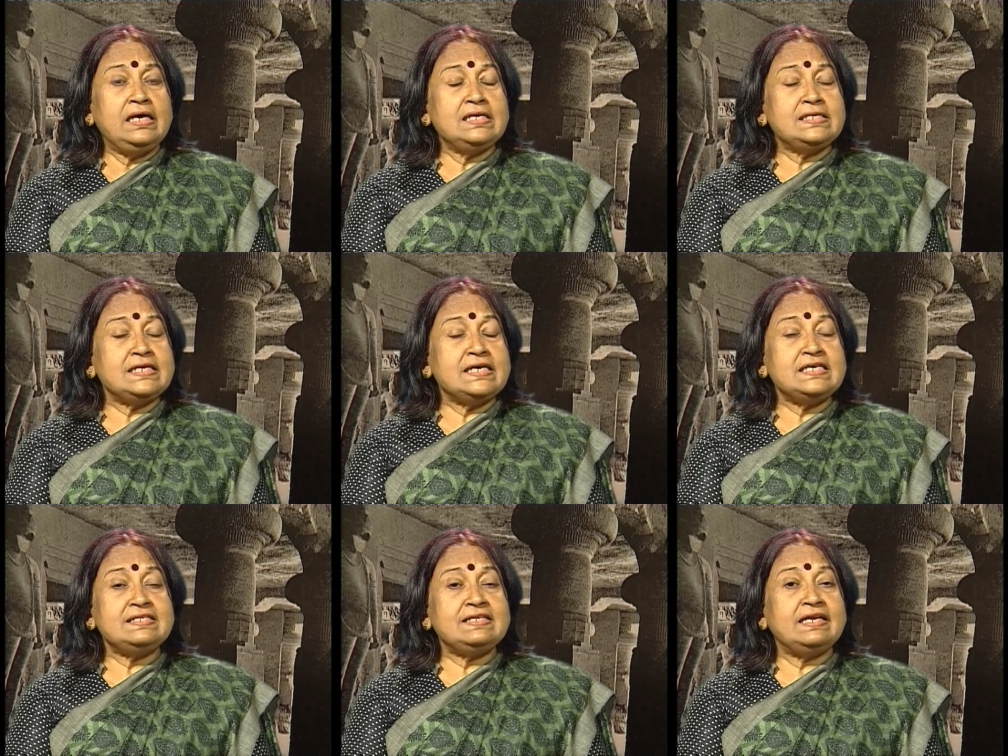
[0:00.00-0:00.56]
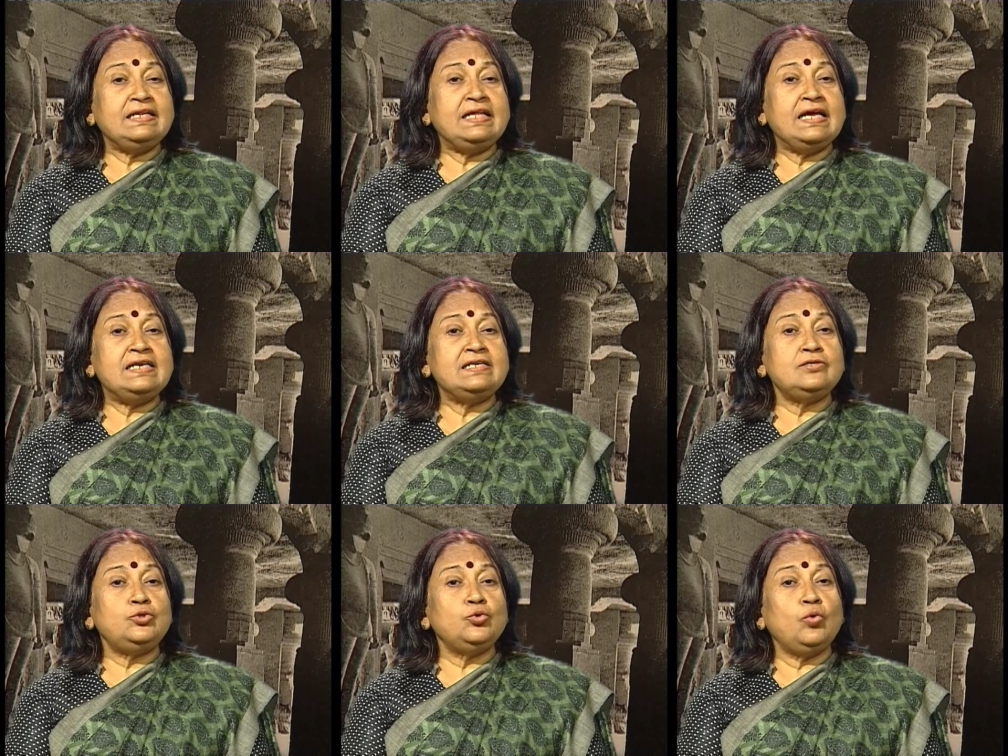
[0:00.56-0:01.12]
He says that
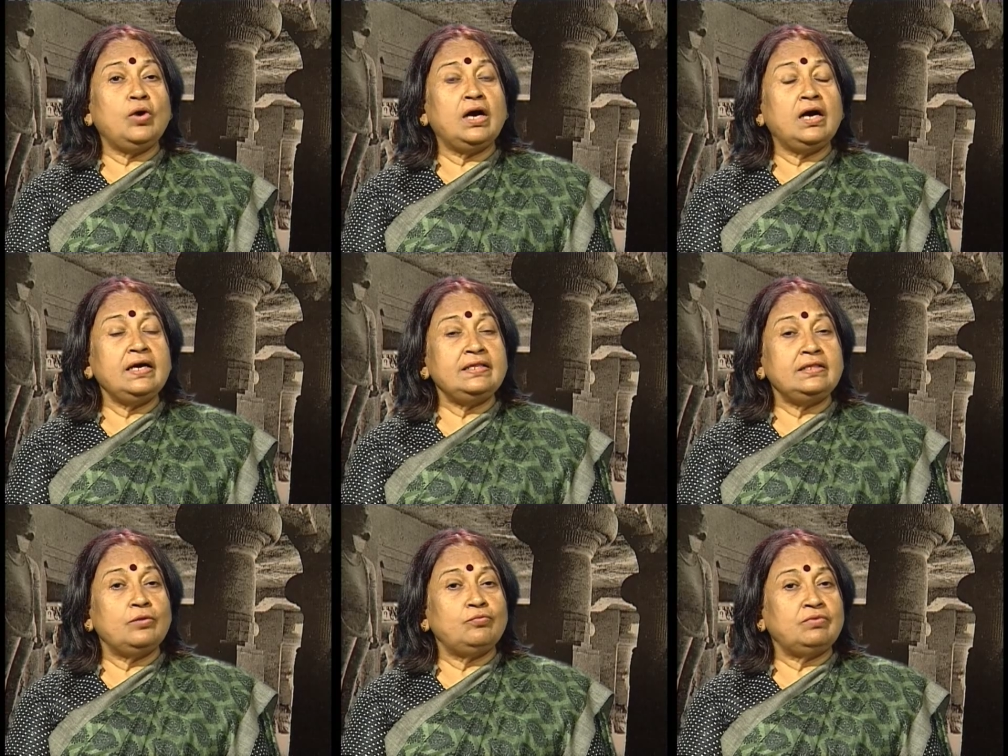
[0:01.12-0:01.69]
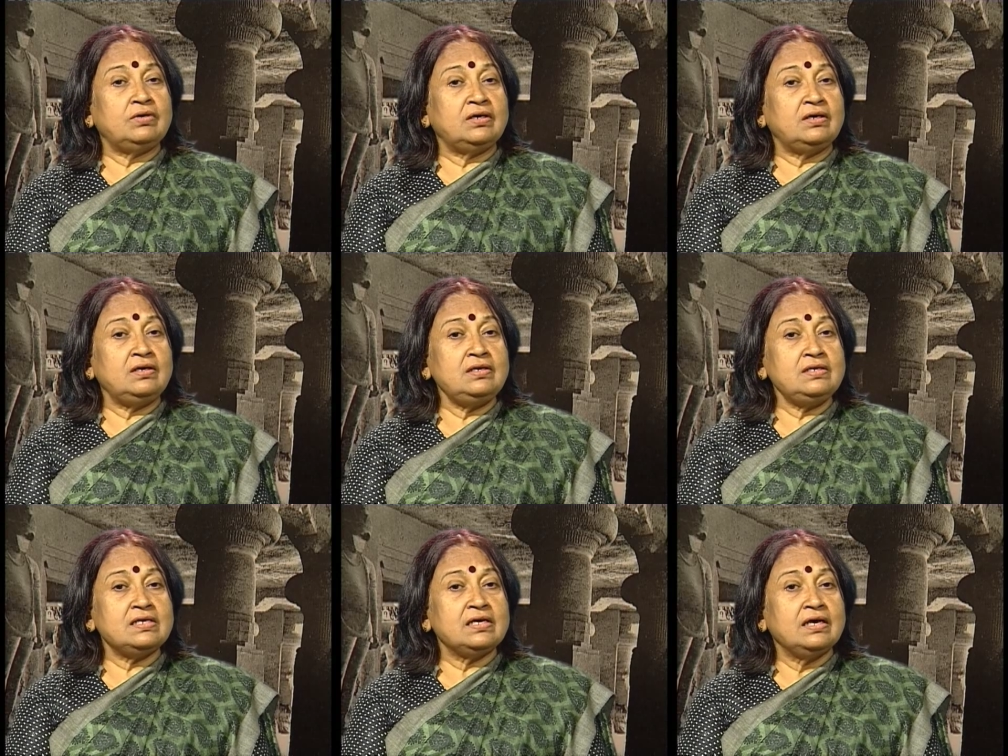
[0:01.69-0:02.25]
there is dukkha in the
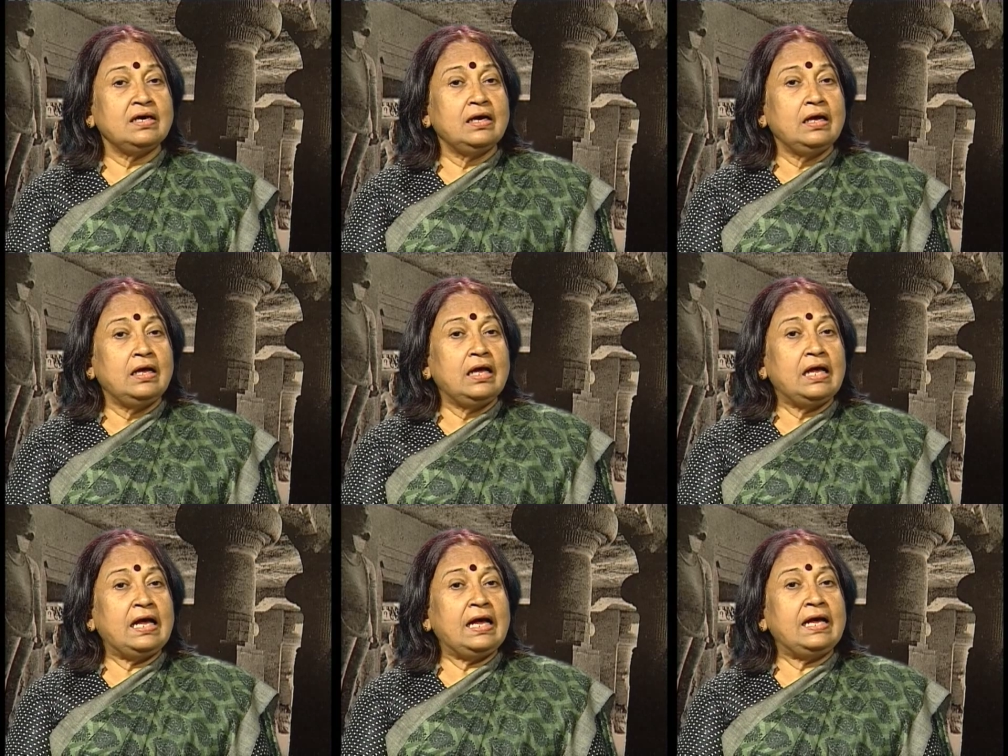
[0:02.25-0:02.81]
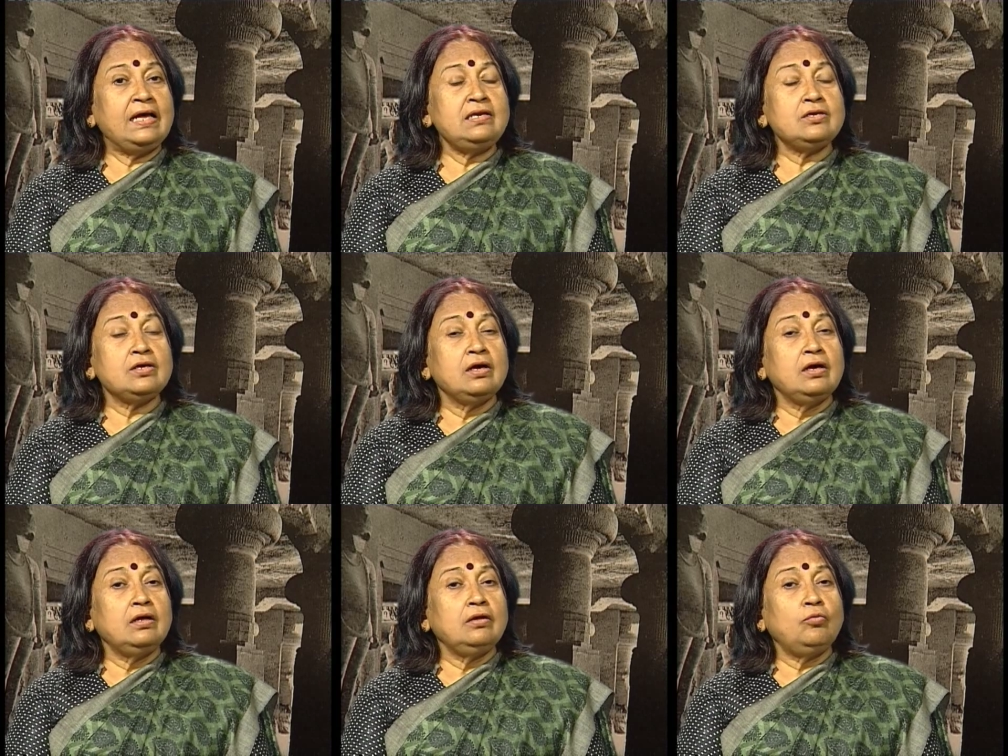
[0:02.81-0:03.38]
world and
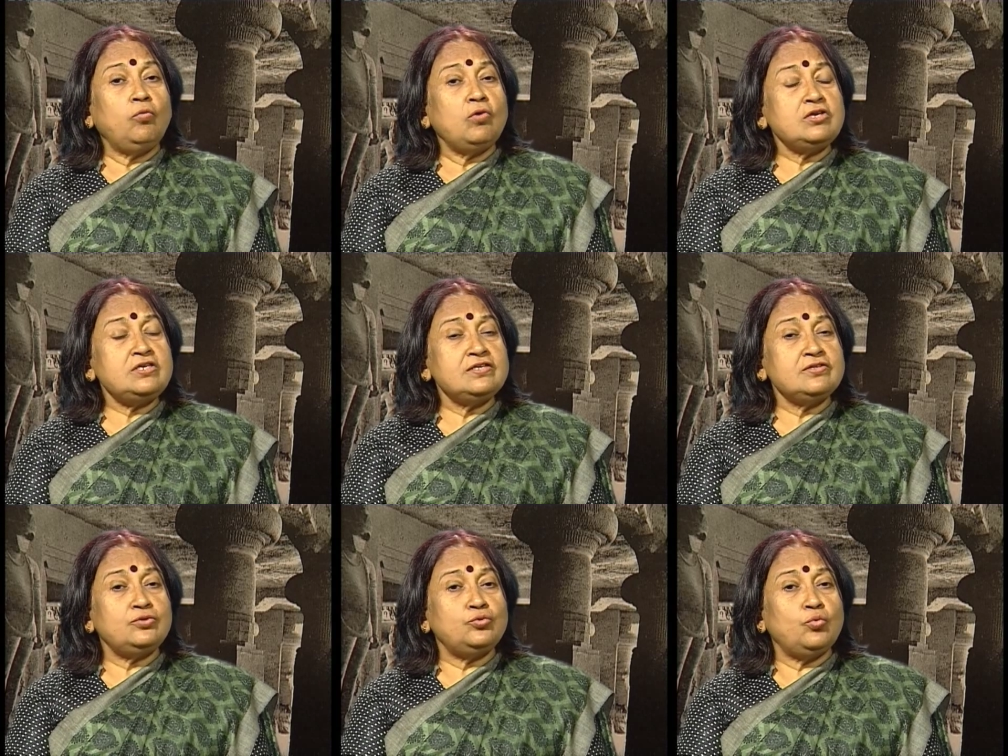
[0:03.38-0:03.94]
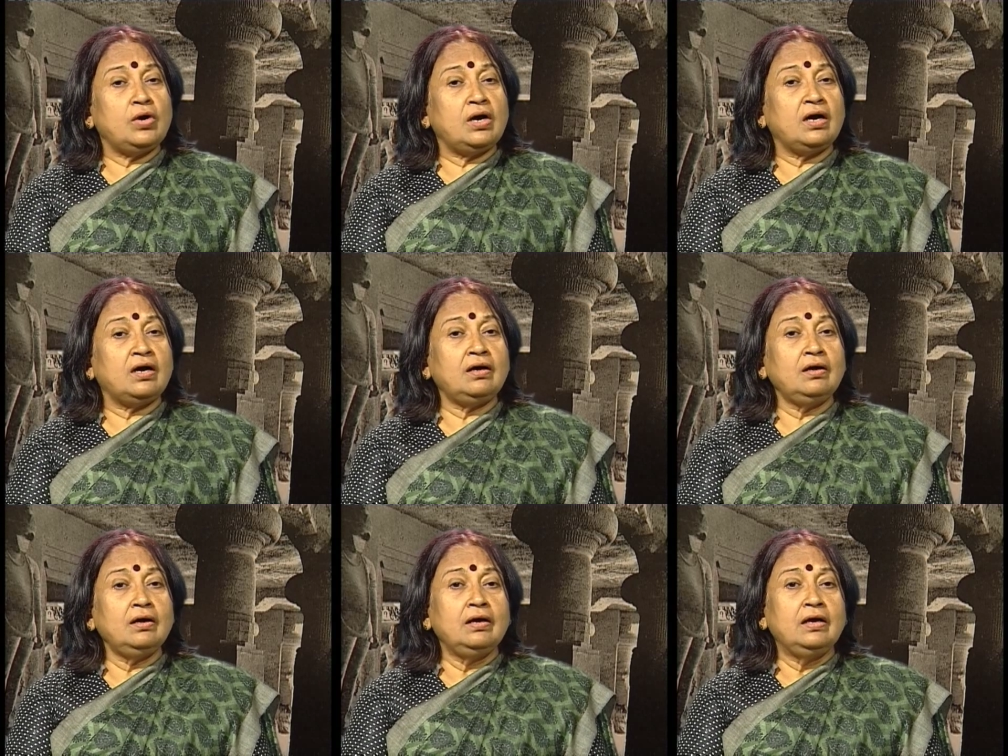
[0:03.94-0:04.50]
what is
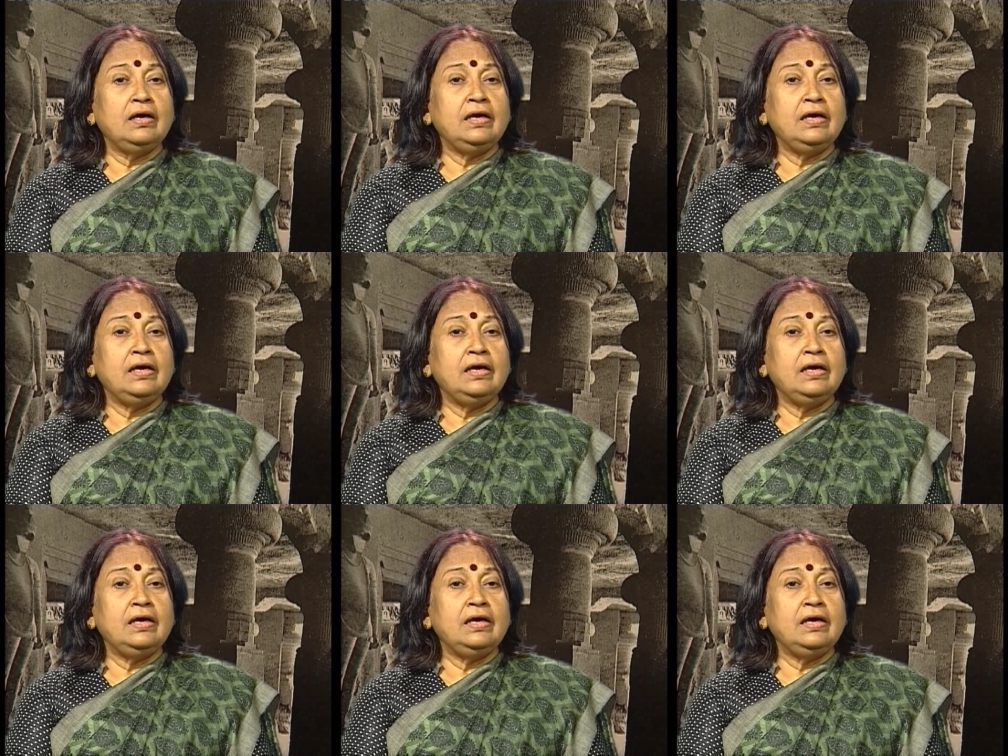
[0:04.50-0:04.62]
dukkha?